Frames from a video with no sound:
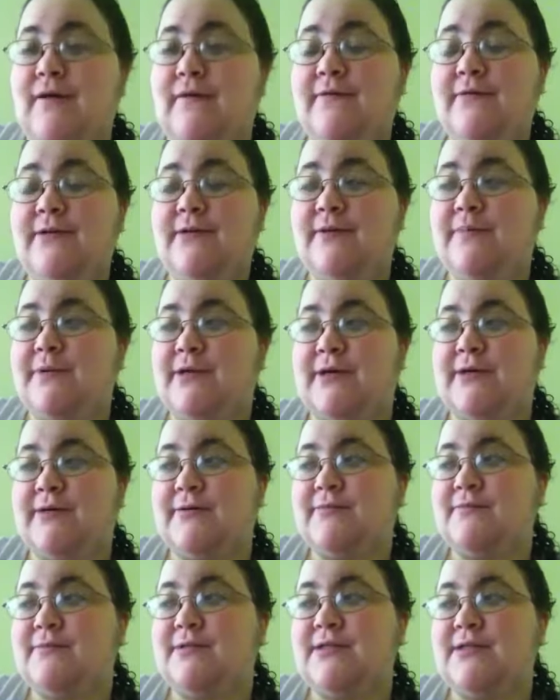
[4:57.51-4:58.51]
feel about
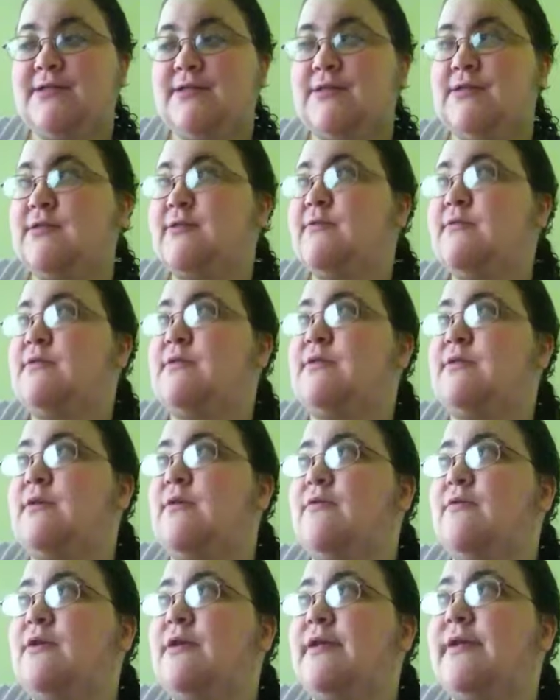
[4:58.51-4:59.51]
him,
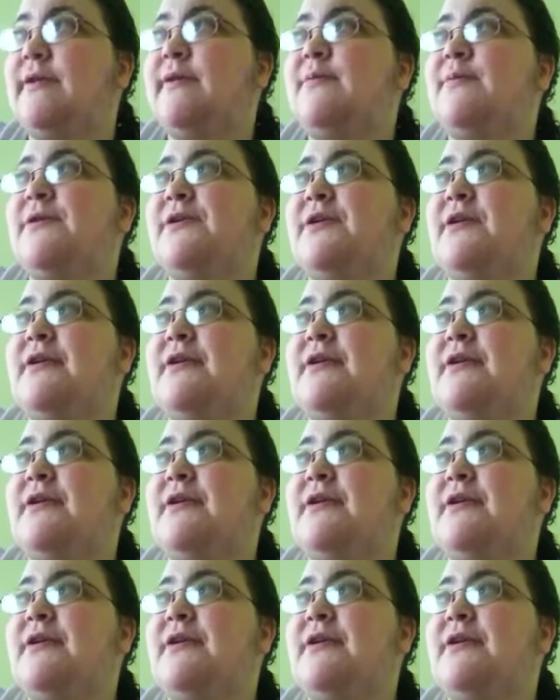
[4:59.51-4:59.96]
really, but,